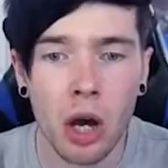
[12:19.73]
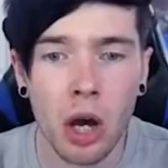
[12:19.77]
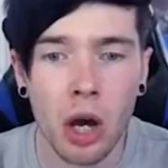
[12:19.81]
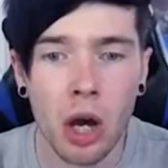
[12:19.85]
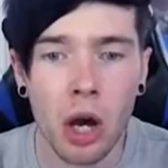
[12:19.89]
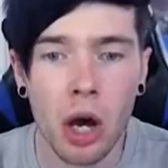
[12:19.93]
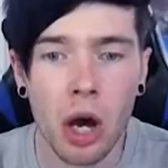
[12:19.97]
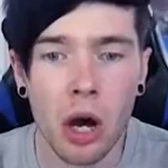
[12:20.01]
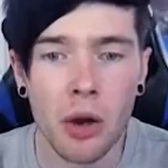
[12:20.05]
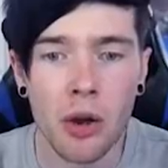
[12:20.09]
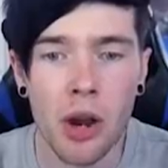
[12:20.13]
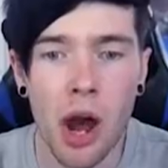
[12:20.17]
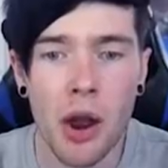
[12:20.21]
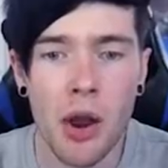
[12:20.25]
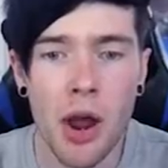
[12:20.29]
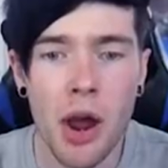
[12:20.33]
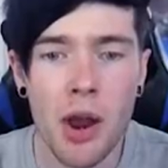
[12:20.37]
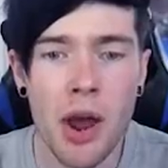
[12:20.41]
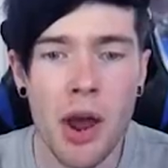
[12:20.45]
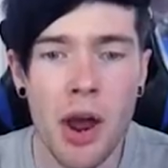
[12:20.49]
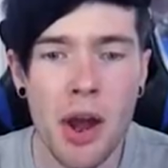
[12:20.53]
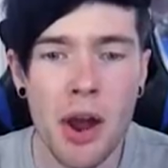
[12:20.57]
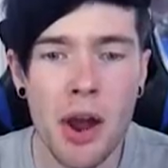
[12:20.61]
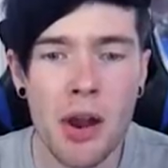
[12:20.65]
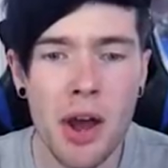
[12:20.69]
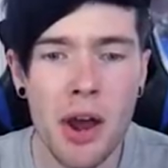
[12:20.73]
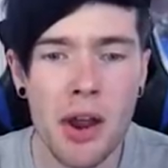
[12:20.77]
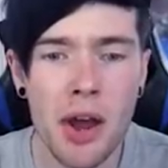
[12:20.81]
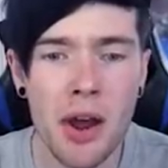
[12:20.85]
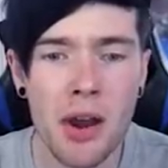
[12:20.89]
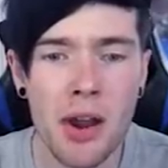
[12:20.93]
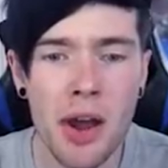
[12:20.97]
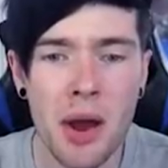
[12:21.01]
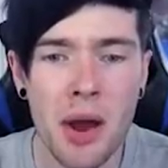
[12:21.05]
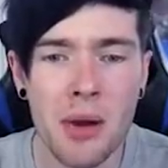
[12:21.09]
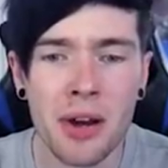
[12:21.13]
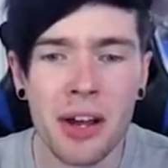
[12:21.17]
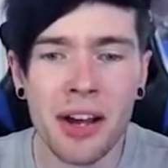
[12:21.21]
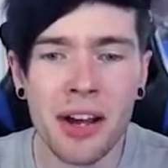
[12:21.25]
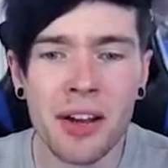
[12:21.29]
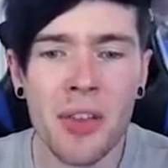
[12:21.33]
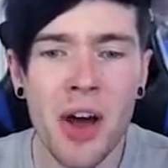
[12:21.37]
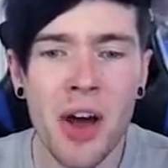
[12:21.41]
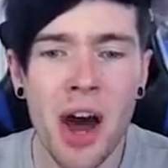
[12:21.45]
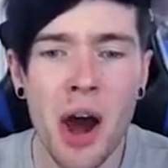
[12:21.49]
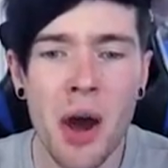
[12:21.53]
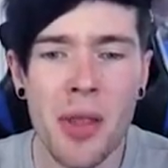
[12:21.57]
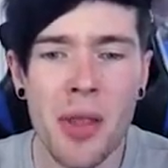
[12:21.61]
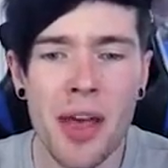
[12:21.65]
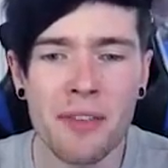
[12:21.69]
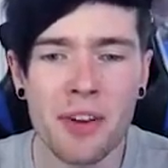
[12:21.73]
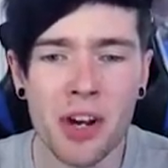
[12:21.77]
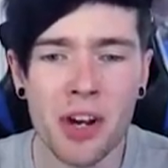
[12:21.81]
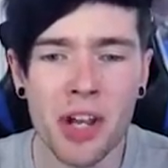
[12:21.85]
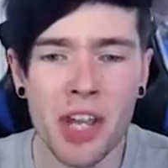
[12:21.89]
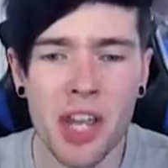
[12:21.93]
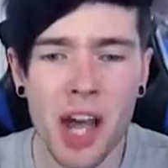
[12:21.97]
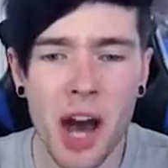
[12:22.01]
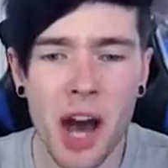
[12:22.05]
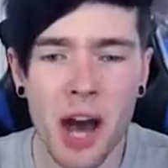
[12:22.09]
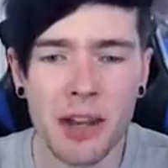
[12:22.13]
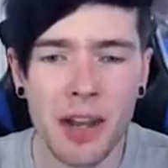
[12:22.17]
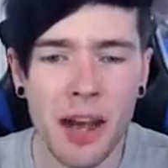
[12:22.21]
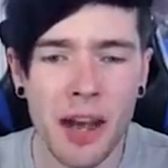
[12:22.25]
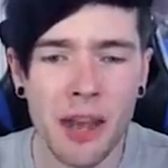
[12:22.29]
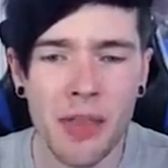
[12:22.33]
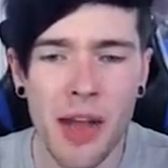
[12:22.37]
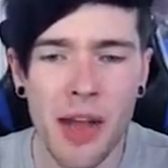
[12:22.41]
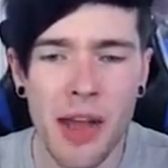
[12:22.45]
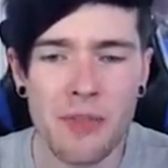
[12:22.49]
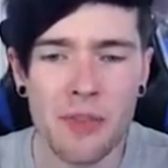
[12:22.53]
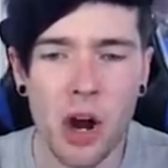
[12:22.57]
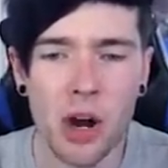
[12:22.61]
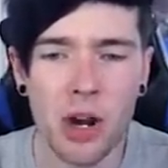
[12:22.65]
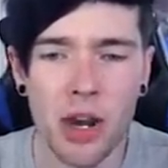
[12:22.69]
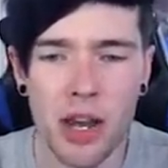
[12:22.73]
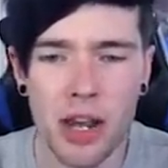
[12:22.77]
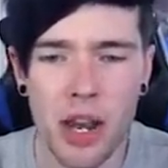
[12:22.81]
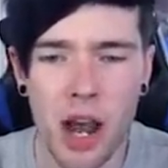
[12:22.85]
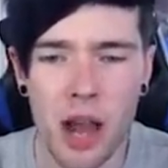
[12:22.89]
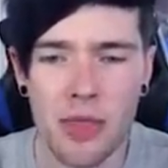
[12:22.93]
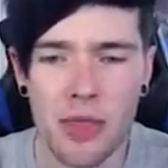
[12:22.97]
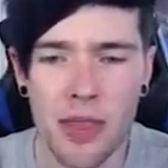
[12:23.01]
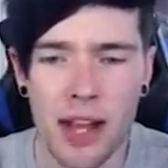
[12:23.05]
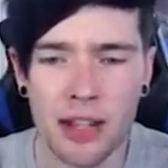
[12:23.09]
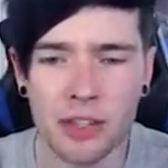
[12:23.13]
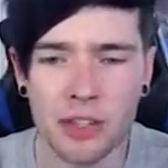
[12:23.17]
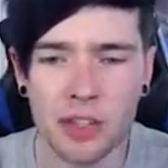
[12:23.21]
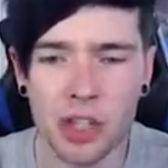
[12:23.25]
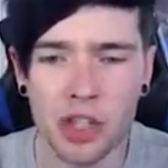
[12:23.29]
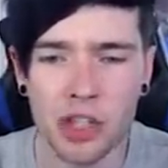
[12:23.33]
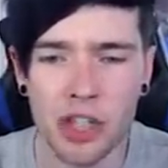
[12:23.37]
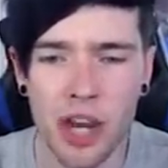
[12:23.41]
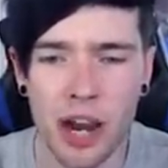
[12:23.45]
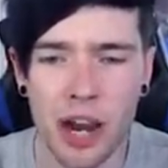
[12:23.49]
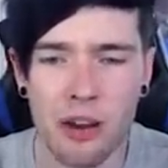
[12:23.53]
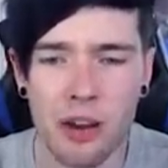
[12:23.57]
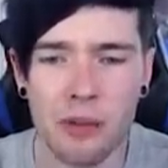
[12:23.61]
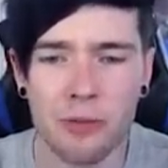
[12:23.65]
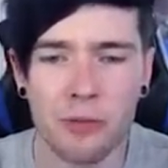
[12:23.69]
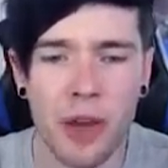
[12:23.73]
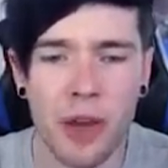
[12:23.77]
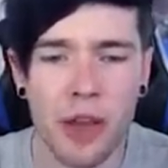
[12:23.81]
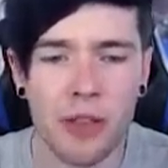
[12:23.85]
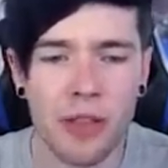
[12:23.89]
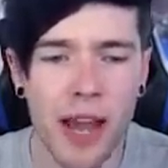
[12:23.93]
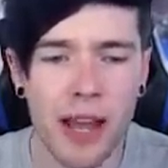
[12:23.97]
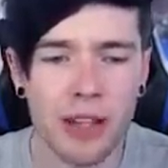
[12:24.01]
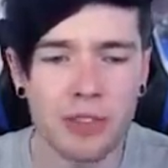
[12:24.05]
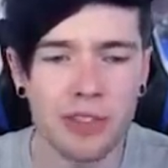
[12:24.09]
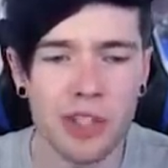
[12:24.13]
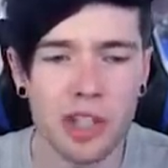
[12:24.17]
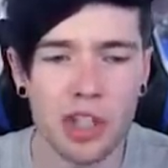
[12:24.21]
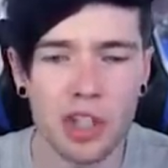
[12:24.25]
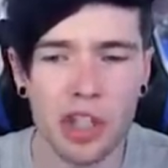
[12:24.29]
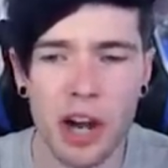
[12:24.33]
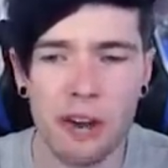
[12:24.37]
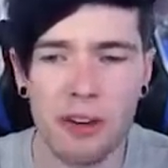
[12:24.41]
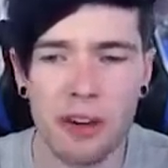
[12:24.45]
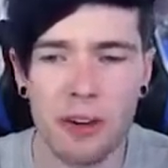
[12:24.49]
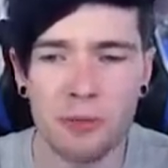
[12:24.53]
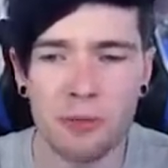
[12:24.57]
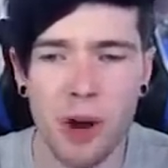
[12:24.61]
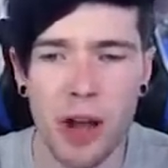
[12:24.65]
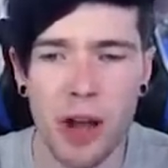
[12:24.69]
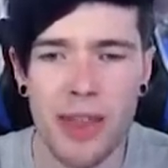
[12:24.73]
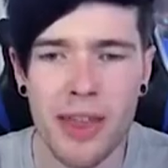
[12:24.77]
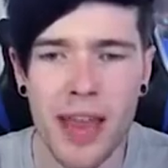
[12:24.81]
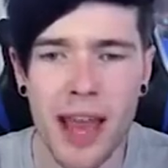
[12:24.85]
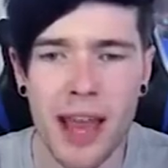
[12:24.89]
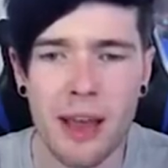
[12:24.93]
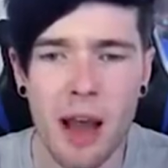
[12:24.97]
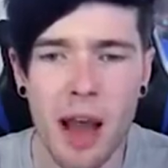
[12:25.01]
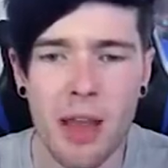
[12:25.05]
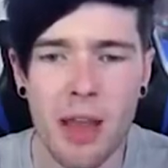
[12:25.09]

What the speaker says: Oh, no, no, no, no, no, no, no. No, they've got a gun. They've got a gun. That's the sheriff. That's the sheriff right there.